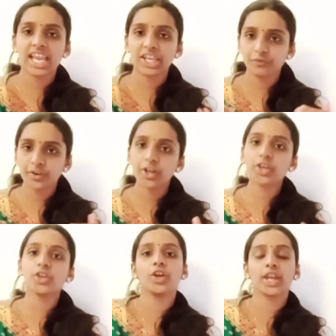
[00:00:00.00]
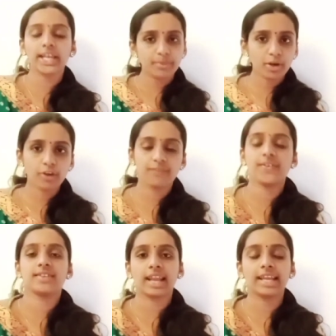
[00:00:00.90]
anywhere in your
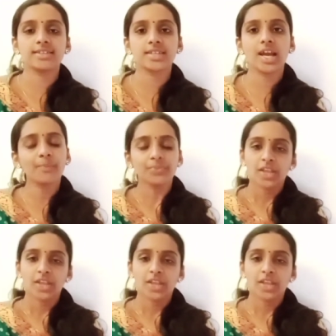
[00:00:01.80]
LibreOffice Writer,